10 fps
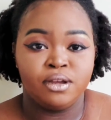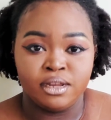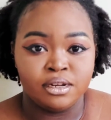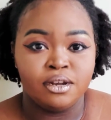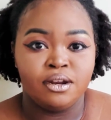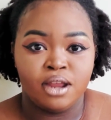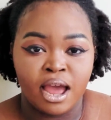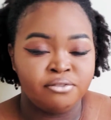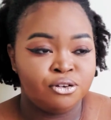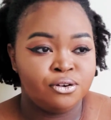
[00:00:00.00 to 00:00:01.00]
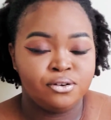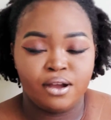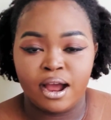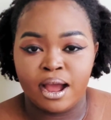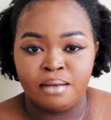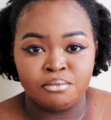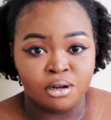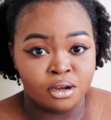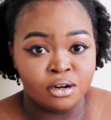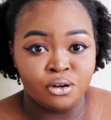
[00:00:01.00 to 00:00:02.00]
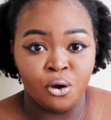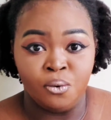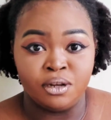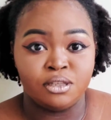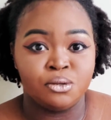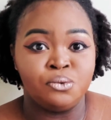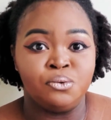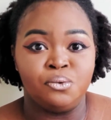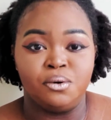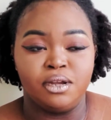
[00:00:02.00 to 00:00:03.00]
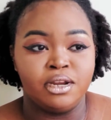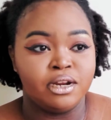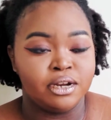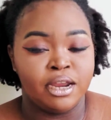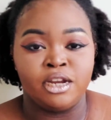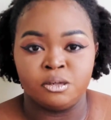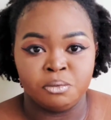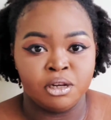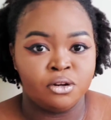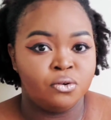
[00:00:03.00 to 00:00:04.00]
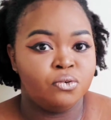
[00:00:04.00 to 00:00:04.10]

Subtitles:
it after I'm done going to an engagement,